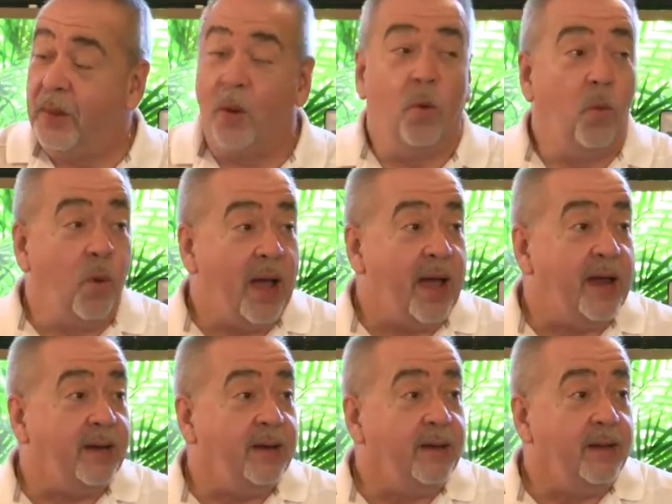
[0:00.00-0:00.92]

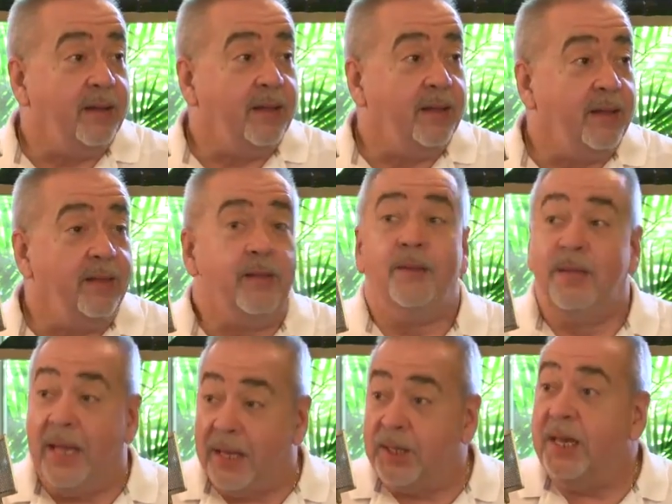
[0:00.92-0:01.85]
when
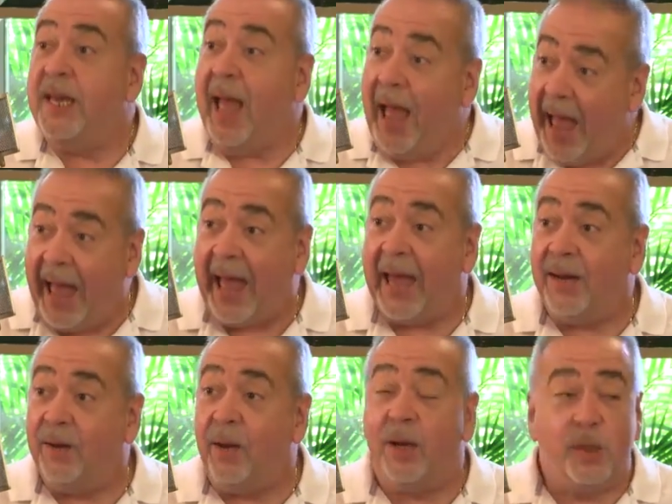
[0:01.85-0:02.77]
Disney
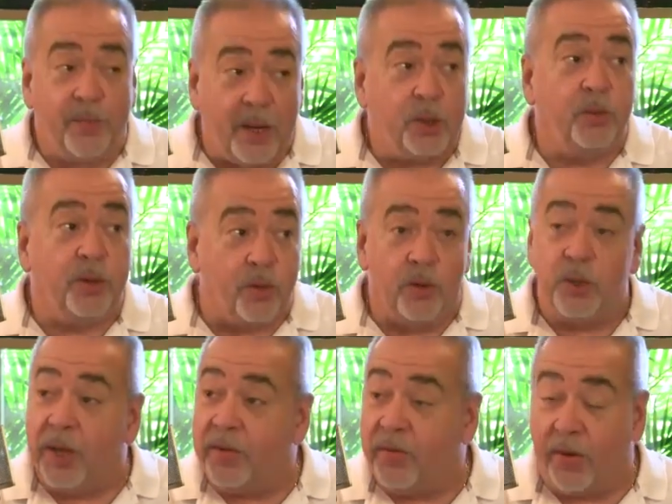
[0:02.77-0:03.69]
had, especially when the
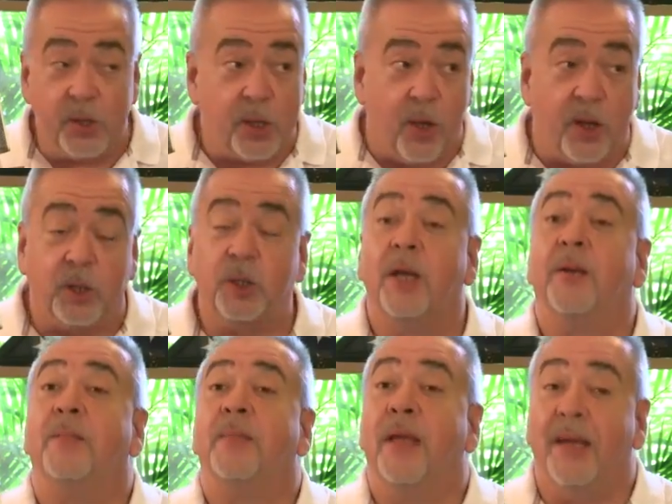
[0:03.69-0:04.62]
cruise line first launched,
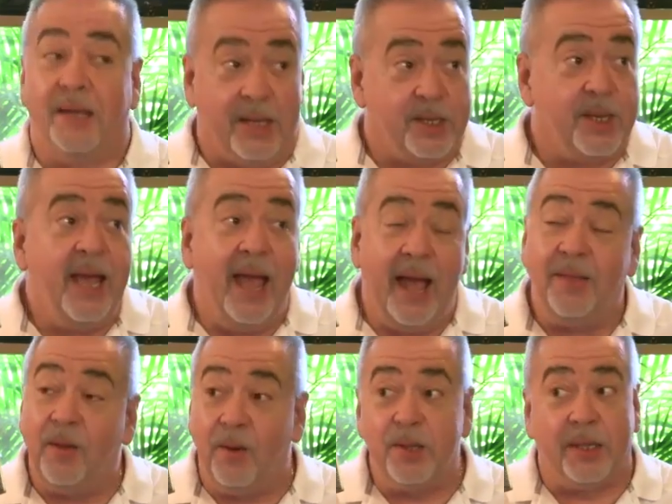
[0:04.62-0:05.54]
Disney
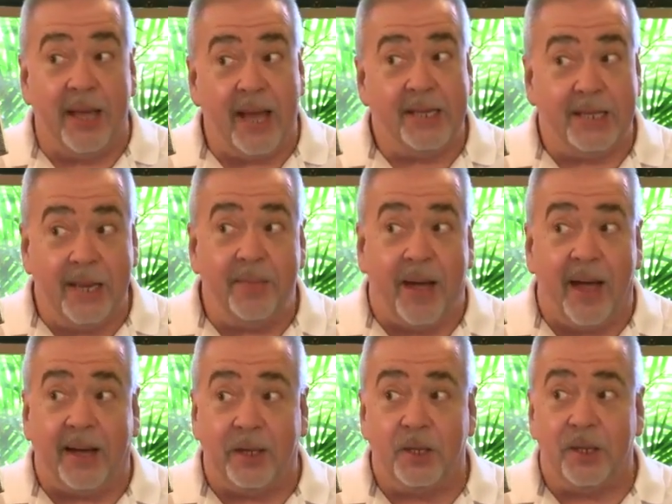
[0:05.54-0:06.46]
had those land-sea packages.